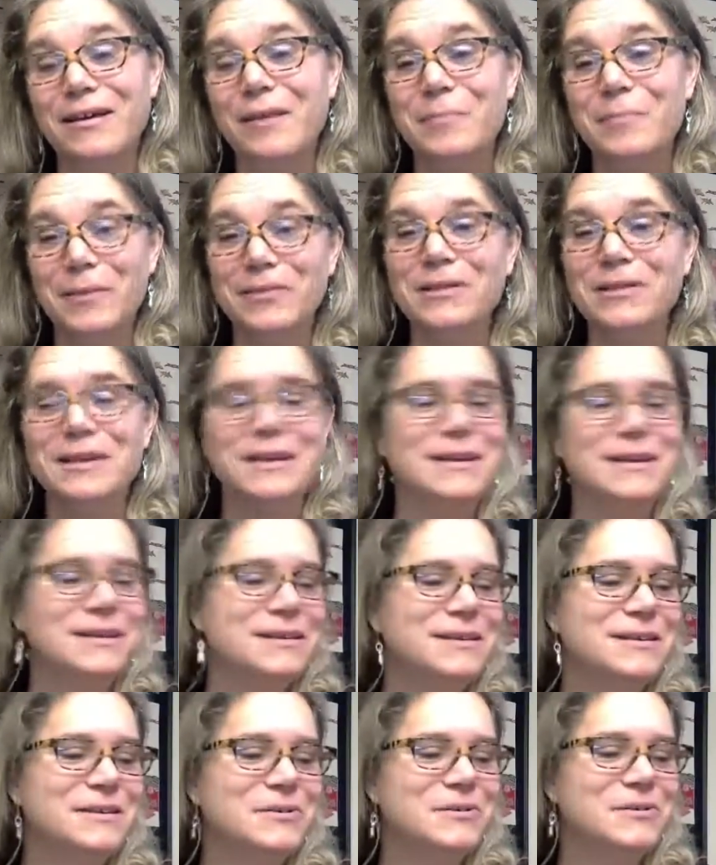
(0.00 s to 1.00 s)
ability
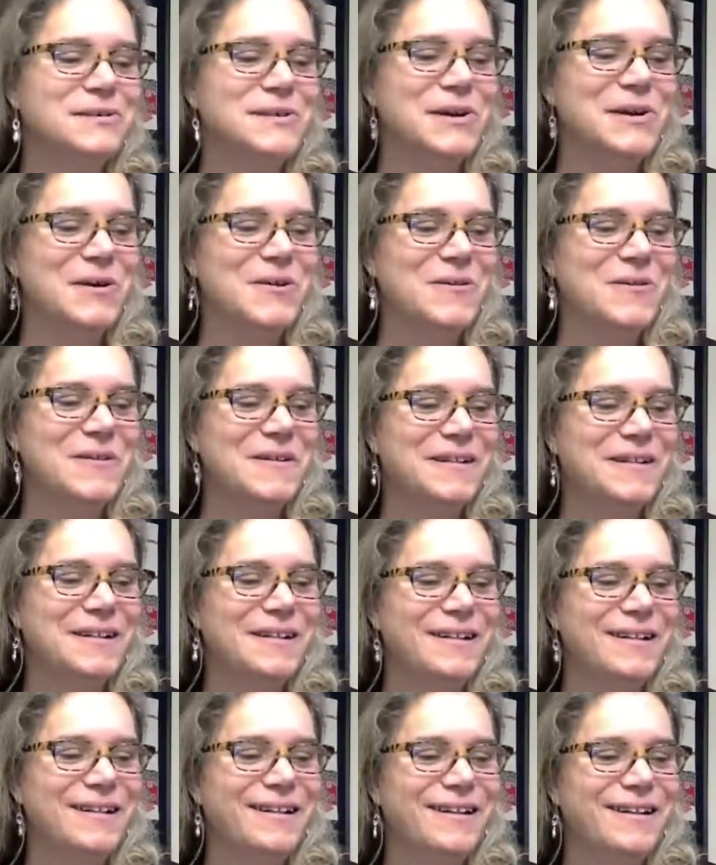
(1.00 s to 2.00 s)
to do so.
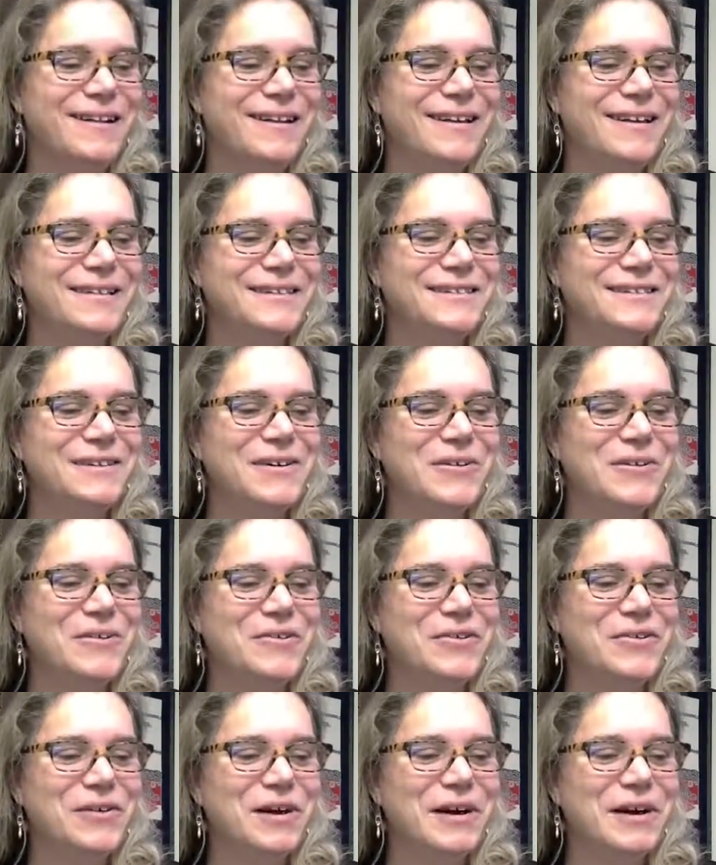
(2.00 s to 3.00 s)
And
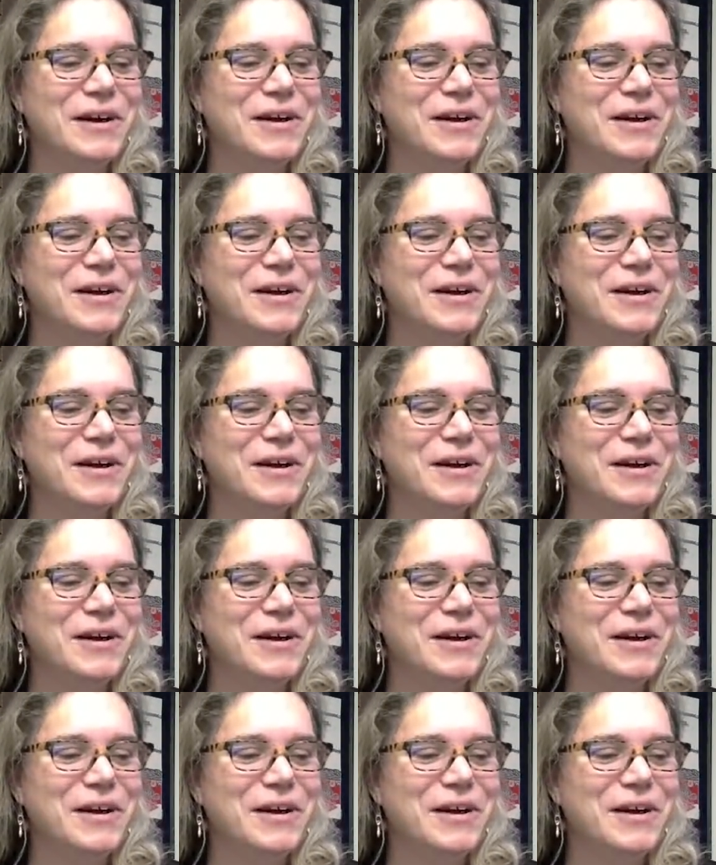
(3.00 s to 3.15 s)
so